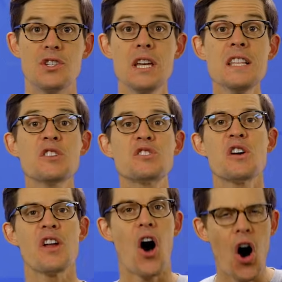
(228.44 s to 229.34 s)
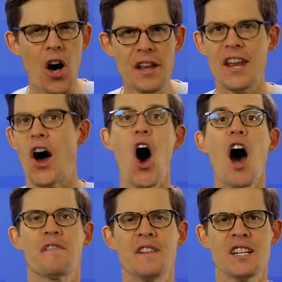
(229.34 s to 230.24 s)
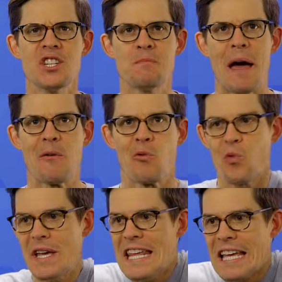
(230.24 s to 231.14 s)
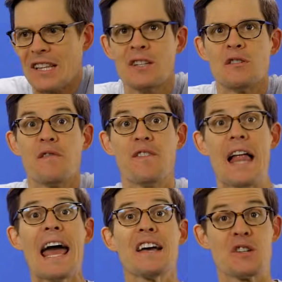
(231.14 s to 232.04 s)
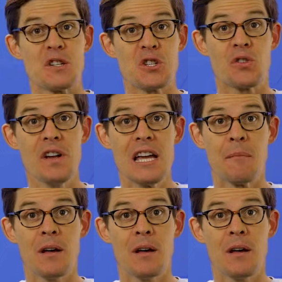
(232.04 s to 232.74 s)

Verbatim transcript: Genes are turned on and off not just by reading little flags on a string,